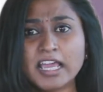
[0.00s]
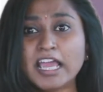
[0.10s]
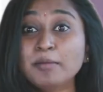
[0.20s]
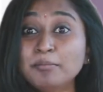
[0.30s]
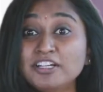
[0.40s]

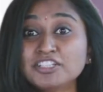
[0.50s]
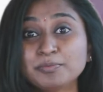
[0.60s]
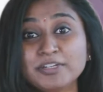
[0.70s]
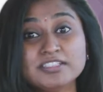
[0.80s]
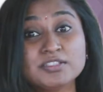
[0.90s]

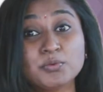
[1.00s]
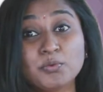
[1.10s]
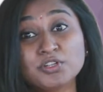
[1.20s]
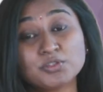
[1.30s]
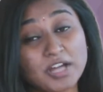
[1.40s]
embellishments you
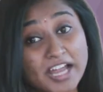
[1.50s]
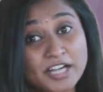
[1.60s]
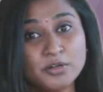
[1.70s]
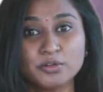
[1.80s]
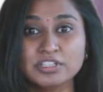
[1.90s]
want to add
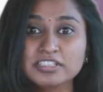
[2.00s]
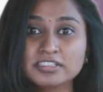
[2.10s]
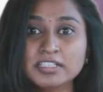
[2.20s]
on it.